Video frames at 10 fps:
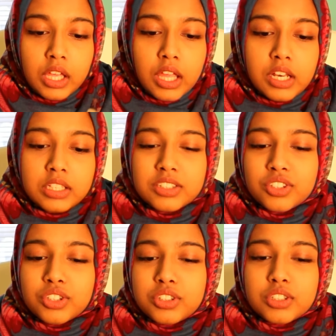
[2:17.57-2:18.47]
and it's
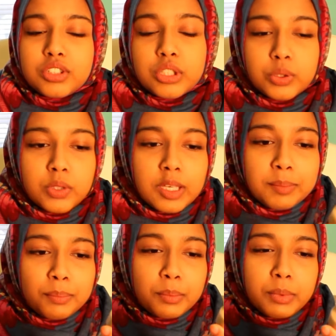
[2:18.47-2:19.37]
just the
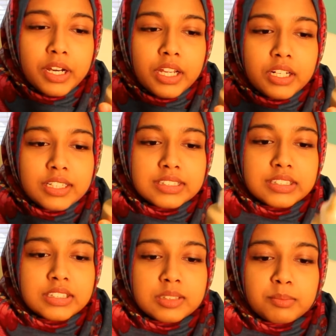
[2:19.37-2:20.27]
Tulip brand.
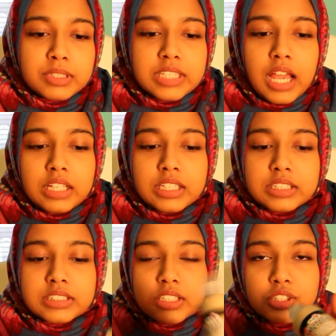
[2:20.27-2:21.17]
It's
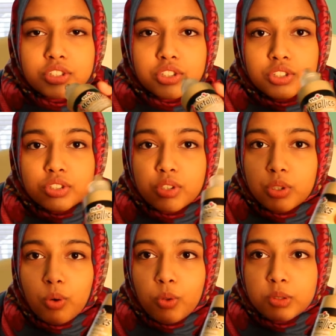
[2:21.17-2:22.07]
metallics and it's just the
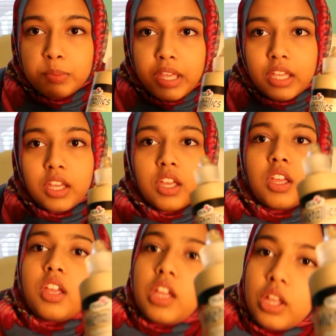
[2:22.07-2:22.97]
gold paint.
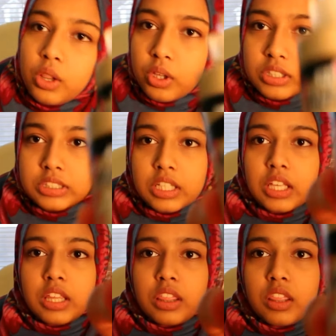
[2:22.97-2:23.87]
It looks
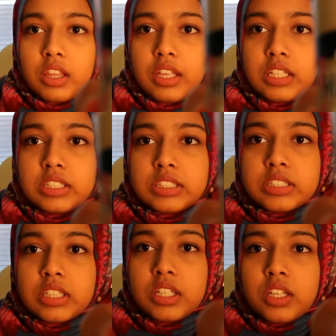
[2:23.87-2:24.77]
like
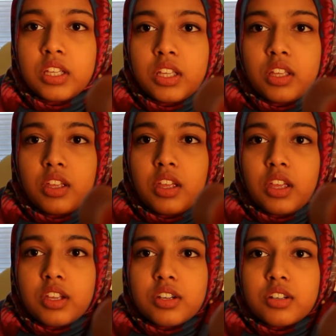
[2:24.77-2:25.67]
this,
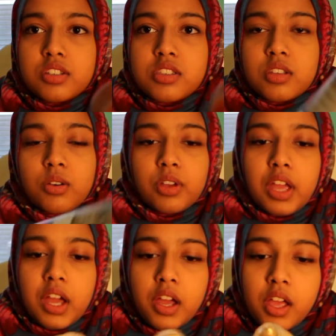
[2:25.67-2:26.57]
and so
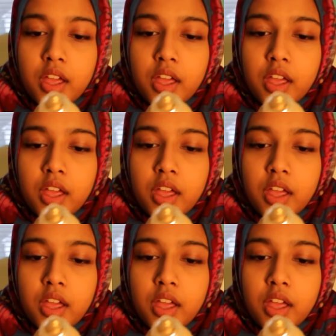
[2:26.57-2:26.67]
yeah,